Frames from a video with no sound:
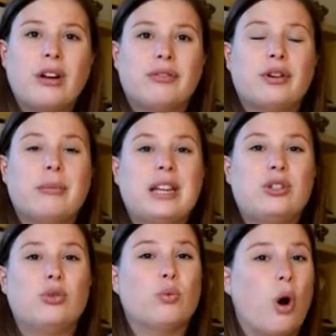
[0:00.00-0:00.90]
for me
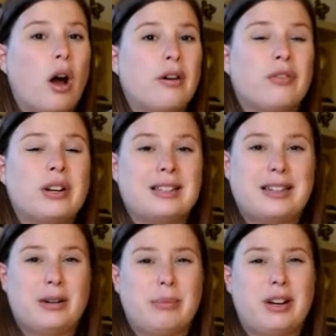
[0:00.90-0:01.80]
to walk for an
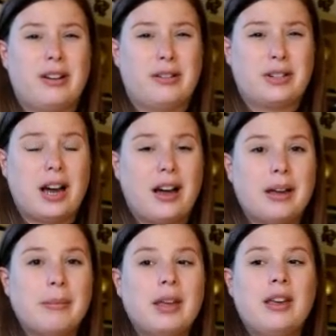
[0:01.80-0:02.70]
extended period of
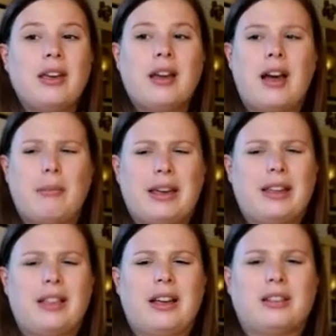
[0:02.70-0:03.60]
time. Um, I
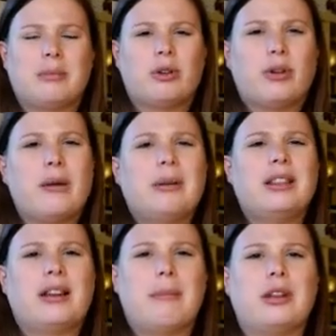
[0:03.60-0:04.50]
get like some cramping
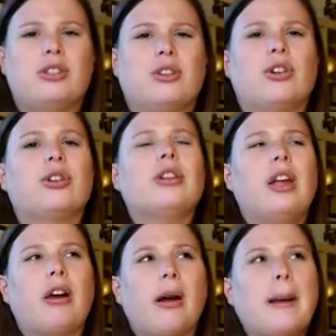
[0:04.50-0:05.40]
that I mentioned
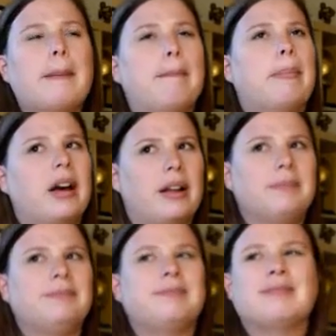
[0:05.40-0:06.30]
earlier, but
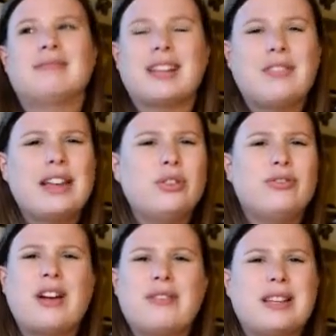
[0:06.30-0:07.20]
if I do
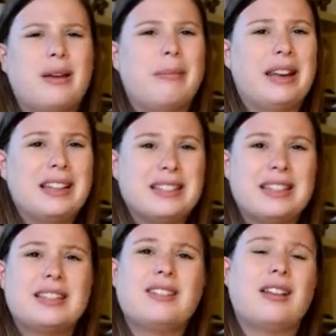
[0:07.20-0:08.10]
five to ten minutes,
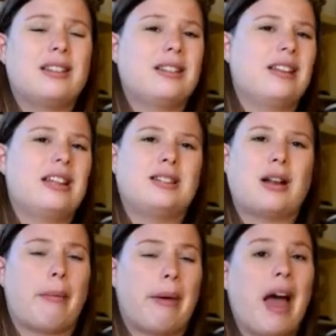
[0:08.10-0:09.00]
it's not, it's
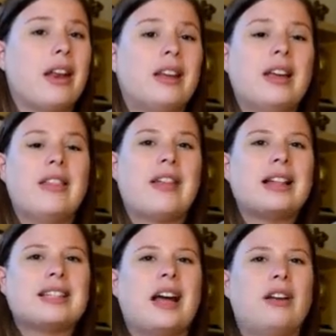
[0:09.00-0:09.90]
not bad.
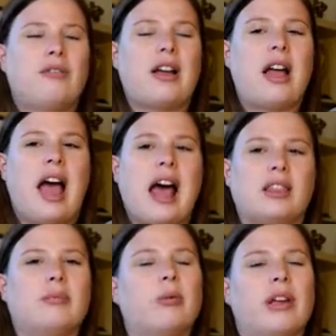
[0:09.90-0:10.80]
That's kind of at
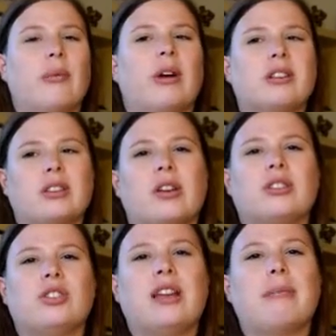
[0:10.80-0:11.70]
the point where it
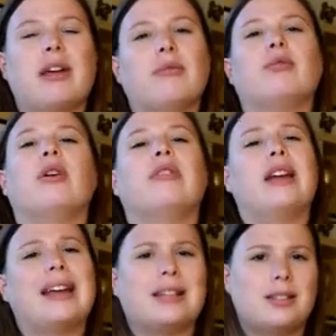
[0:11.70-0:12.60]
starts to get painful and then
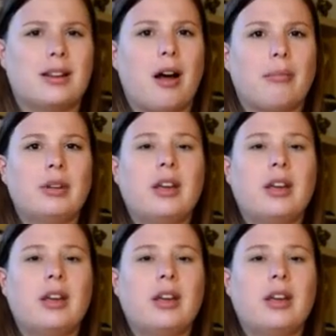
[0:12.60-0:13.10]
I can stop.